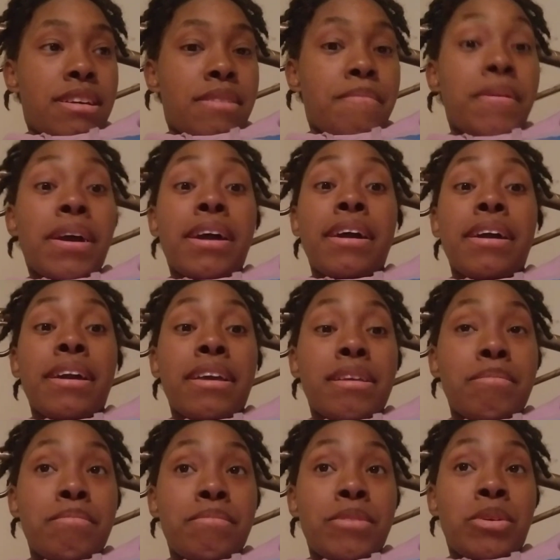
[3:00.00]
My
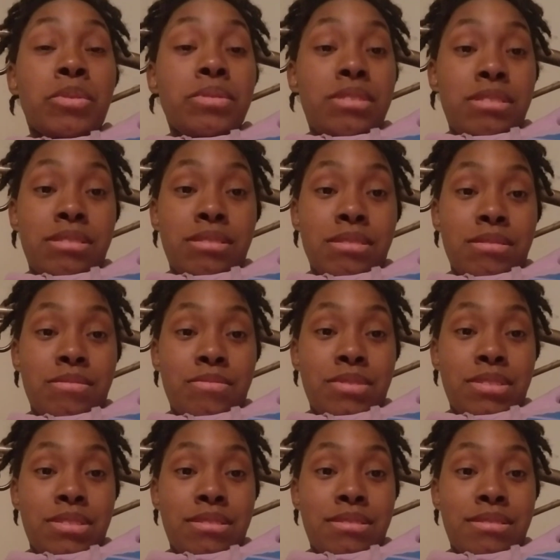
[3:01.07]
oldest son
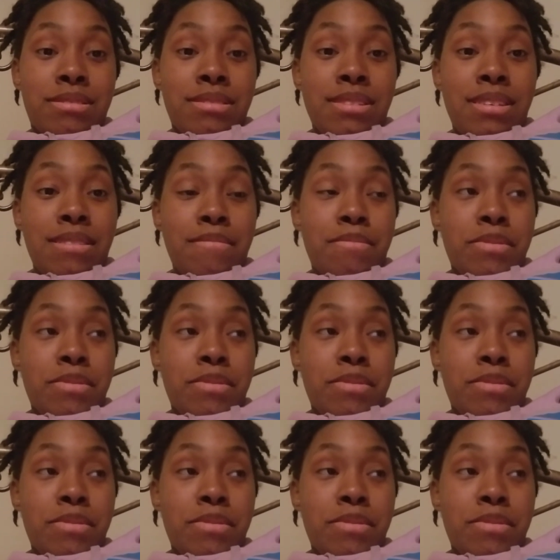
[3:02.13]
went to sleep,